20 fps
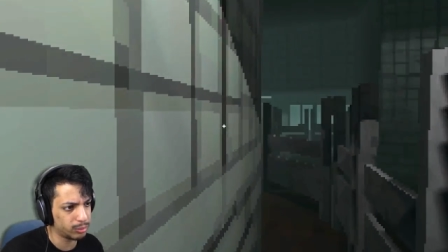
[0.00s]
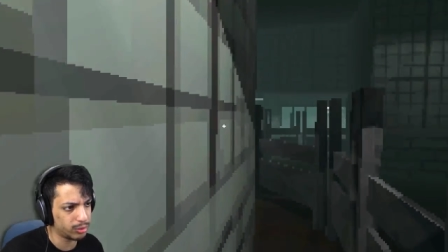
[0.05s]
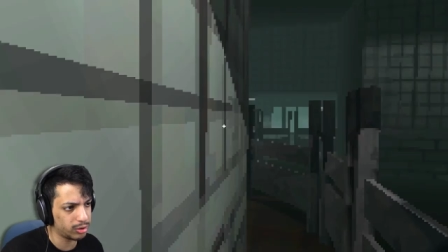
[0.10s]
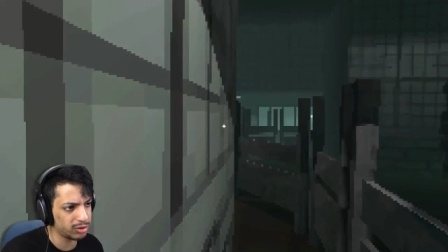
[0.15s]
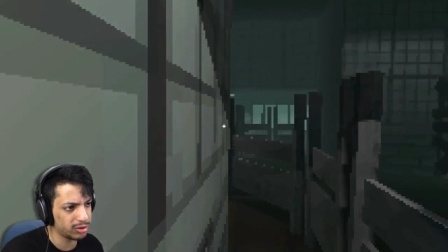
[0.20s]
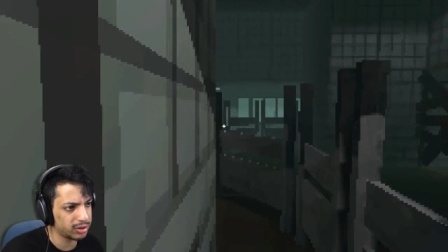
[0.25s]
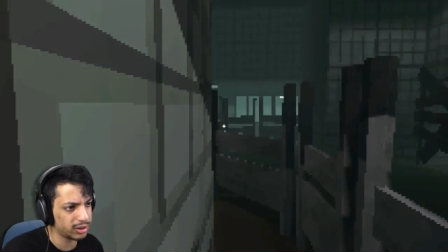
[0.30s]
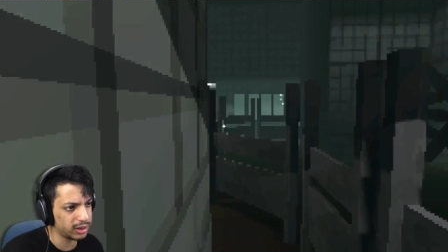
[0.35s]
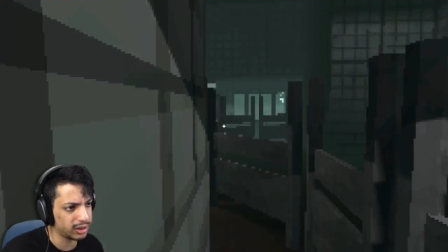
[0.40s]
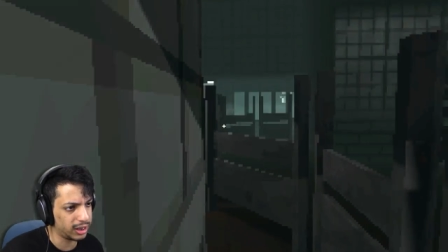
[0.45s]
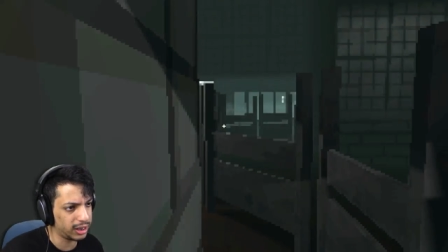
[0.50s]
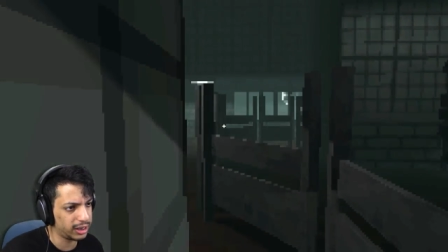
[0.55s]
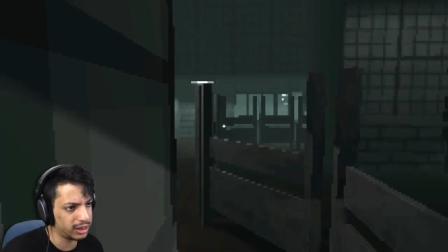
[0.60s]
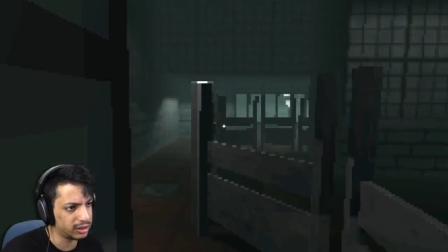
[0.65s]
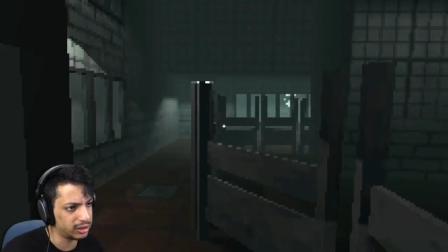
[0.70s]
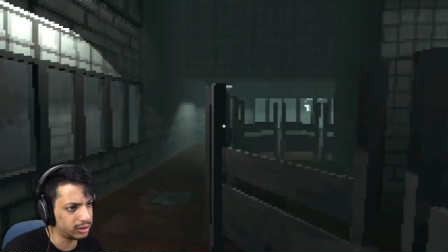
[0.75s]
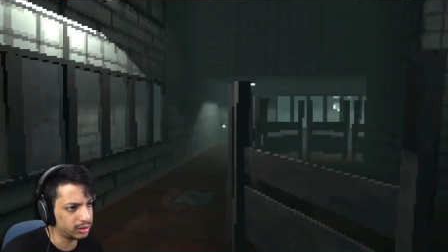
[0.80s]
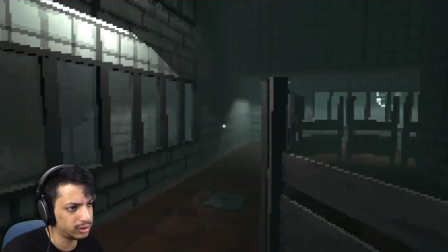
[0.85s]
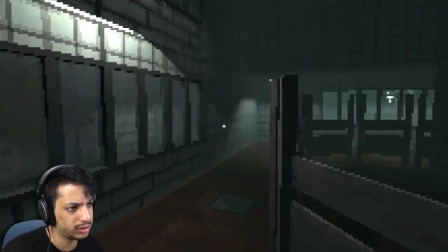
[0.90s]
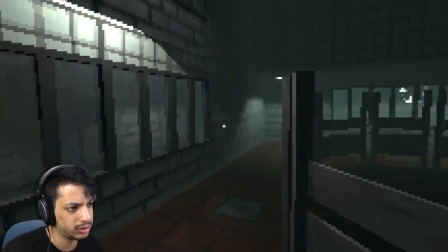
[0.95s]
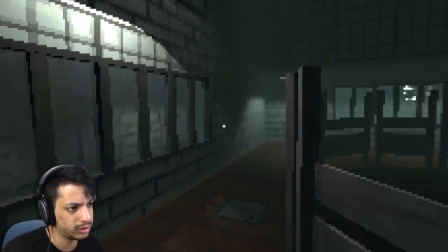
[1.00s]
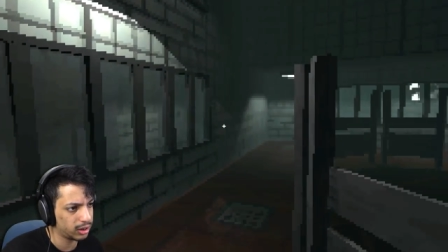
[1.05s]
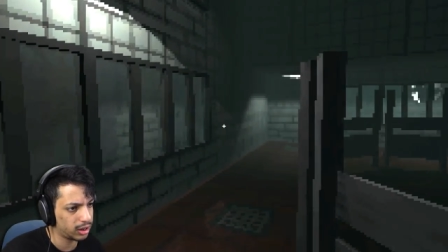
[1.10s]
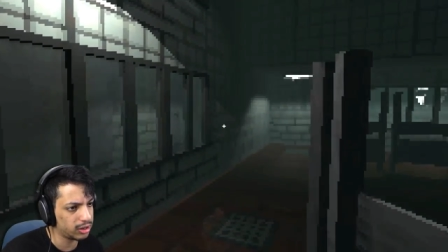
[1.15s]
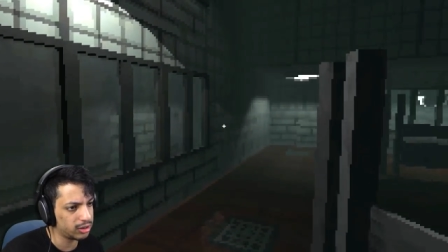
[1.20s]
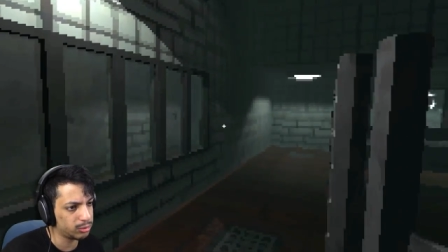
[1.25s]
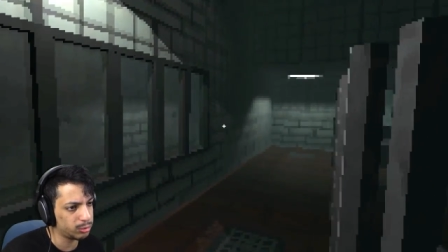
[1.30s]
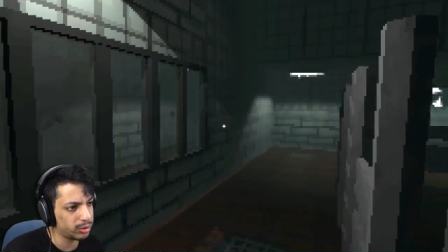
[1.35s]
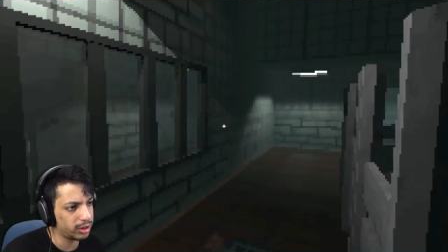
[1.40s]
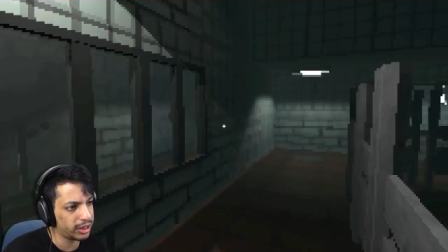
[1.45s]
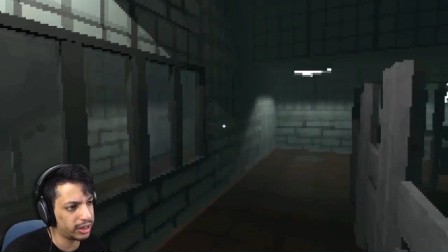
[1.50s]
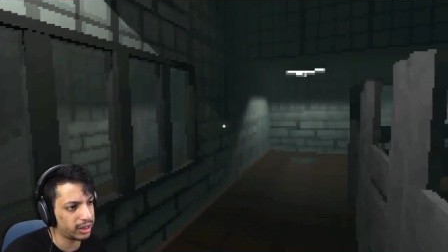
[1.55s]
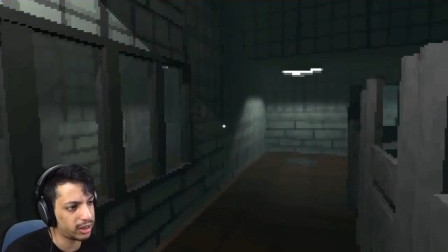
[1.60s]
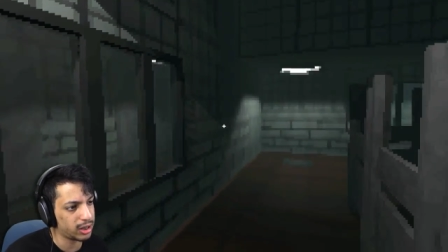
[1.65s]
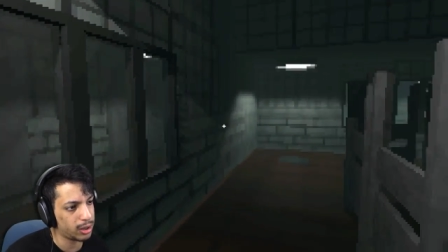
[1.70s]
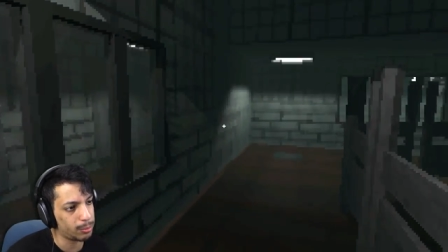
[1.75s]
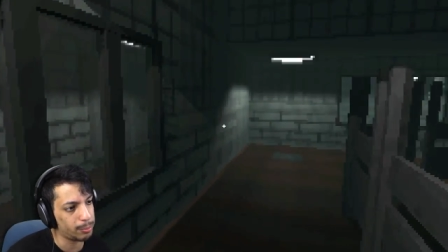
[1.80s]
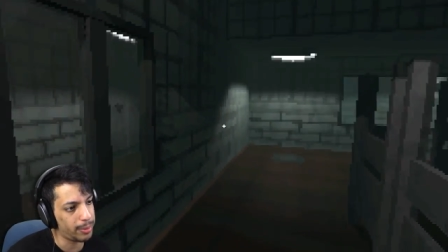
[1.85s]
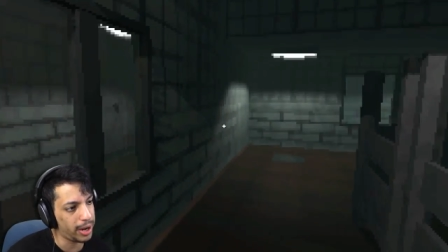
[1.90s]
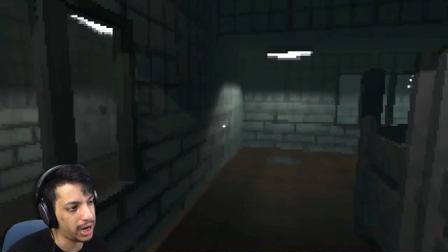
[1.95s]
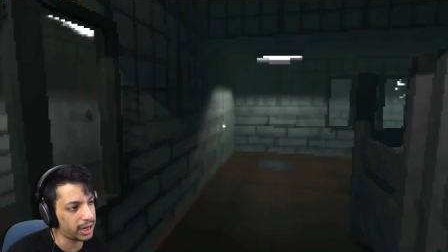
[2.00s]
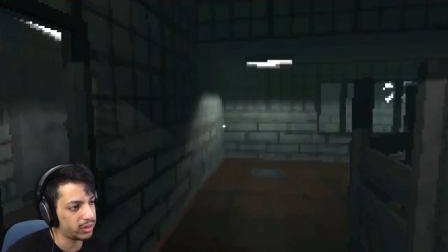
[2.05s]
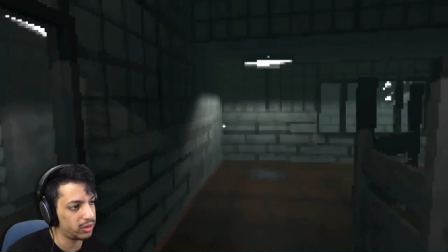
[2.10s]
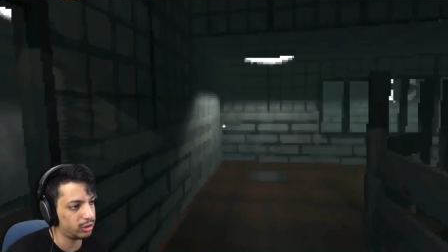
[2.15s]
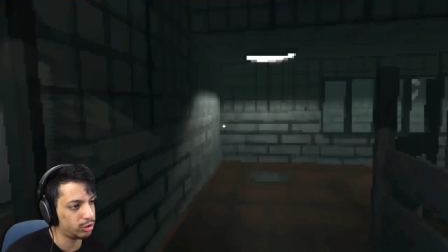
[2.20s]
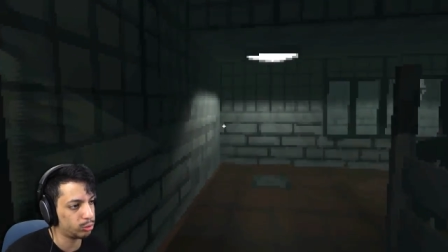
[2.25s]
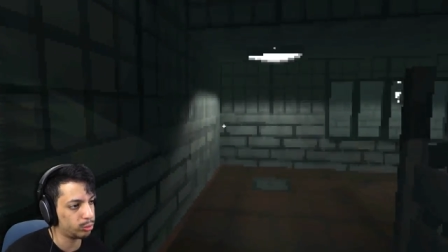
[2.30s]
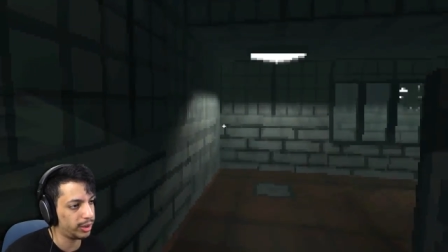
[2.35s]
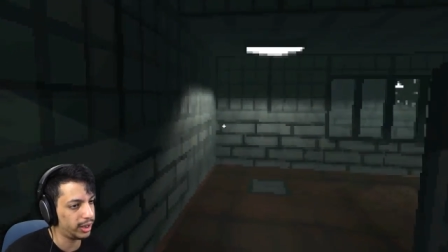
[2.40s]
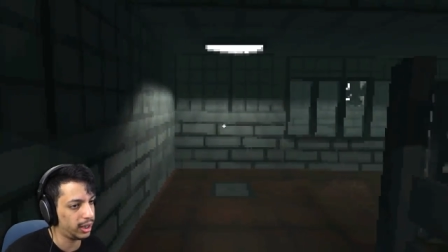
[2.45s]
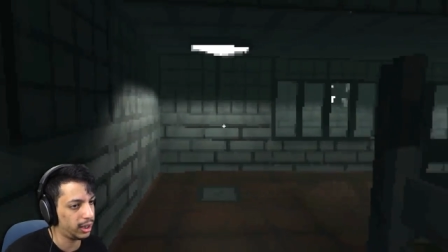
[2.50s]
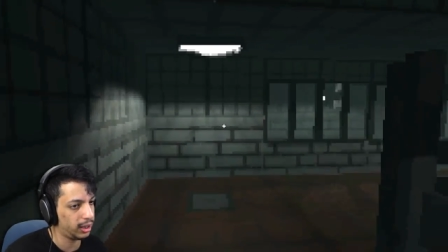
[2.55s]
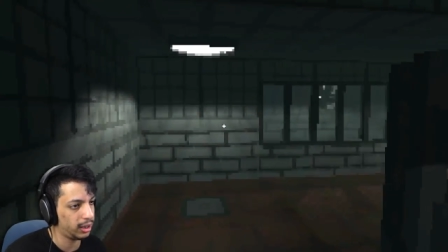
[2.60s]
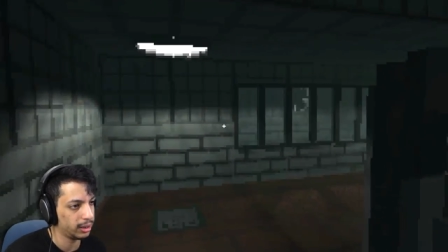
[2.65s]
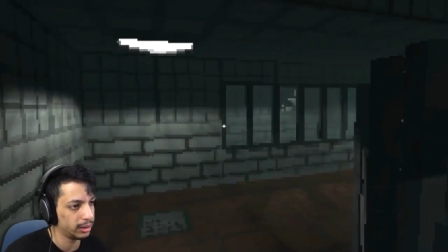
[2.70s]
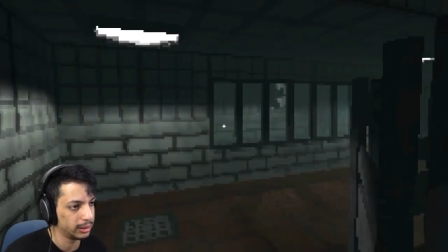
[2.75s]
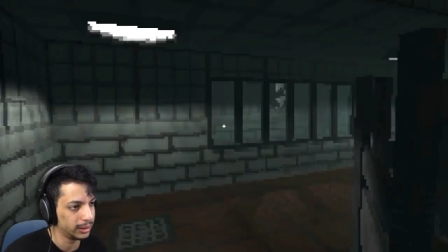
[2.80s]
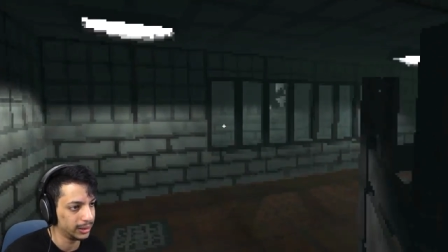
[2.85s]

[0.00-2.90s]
we'll see later, because we're gonna come back this way.